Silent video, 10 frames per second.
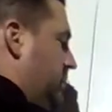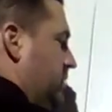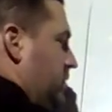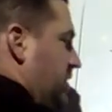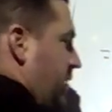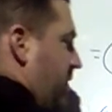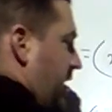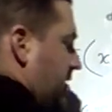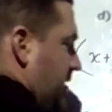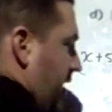So 10
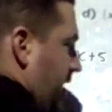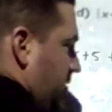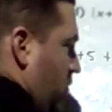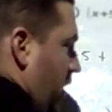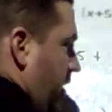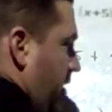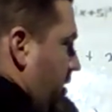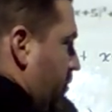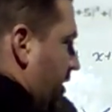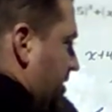minus 9 is 1,
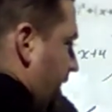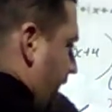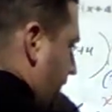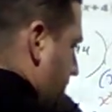plus 8